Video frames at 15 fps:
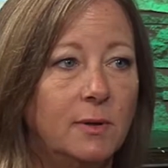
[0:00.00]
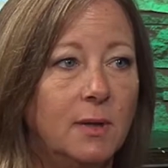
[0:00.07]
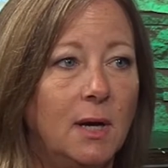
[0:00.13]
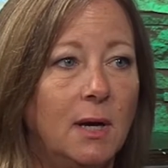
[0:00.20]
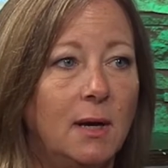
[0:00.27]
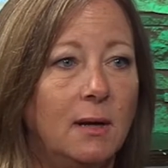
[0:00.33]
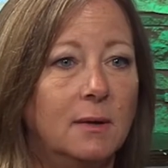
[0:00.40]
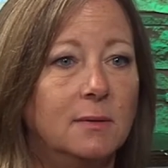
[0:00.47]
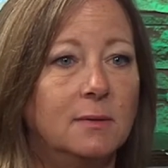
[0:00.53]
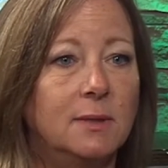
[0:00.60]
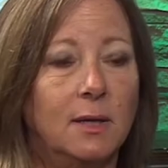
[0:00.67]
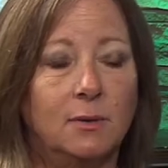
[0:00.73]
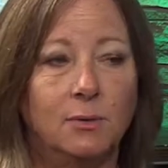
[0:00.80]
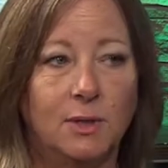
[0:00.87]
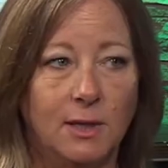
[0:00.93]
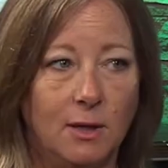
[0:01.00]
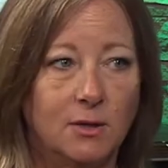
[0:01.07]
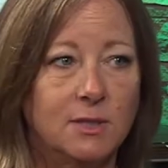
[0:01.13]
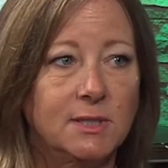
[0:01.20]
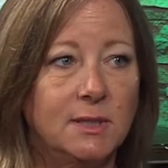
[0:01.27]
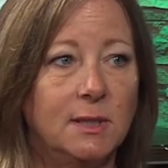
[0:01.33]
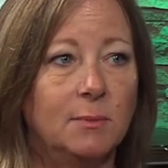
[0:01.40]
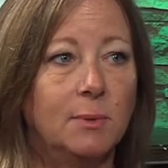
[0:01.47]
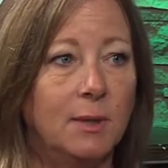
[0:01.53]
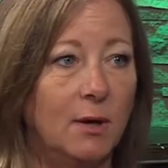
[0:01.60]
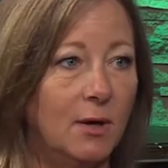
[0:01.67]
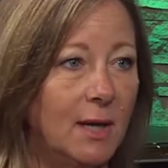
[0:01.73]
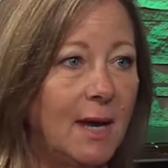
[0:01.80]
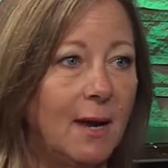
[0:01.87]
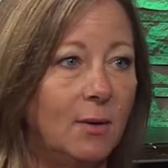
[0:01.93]
uh, not only our city, but our
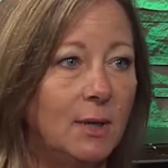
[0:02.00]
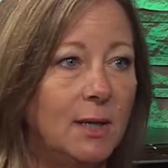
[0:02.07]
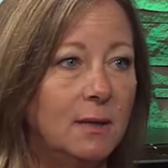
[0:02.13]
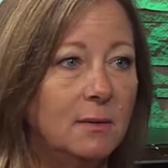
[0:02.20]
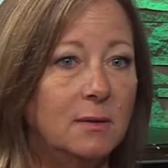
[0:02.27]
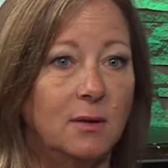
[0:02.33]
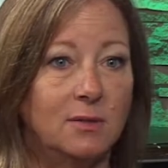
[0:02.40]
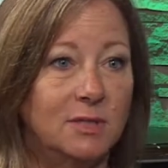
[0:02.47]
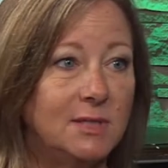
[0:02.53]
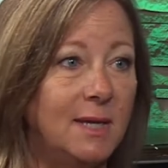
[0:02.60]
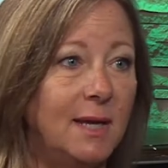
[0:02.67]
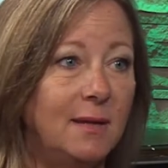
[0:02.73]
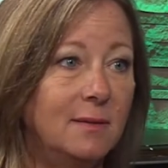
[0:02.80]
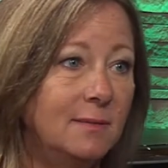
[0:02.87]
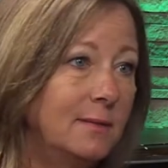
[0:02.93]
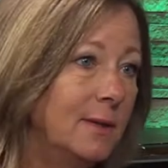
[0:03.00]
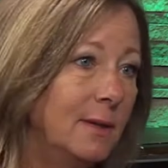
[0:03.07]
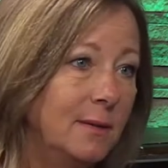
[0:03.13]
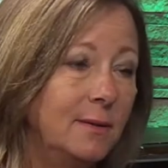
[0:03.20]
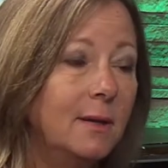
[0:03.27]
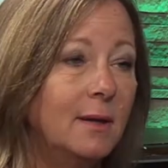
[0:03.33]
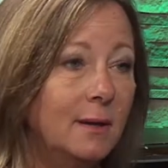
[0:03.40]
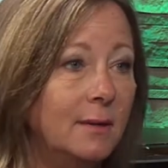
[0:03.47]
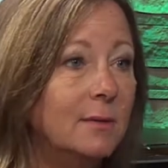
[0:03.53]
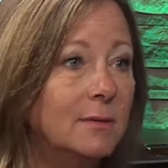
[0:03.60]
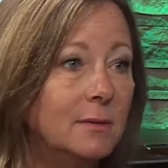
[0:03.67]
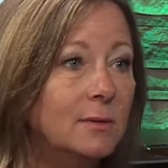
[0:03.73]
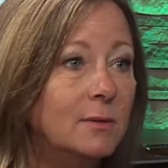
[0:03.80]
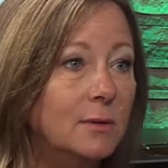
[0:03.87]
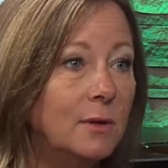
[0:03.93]
county, our state, and, and
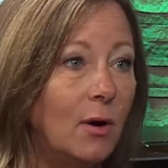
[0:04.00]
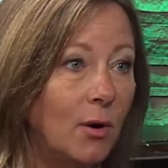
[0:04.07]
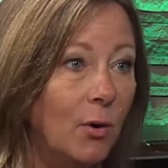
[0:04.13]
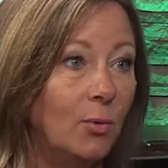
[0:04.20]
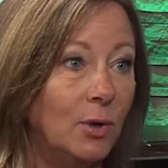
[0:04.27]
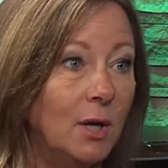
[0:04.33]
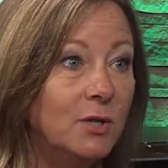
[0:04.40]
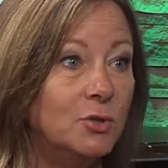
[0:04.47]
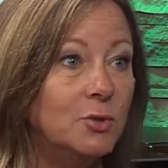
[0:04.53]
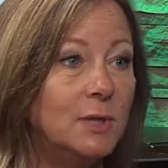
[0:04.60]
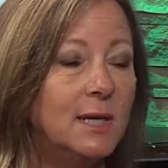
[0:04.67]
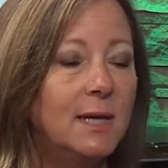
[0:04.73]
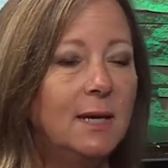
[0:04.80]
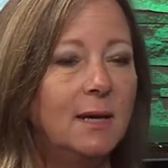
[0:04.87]
our whole country.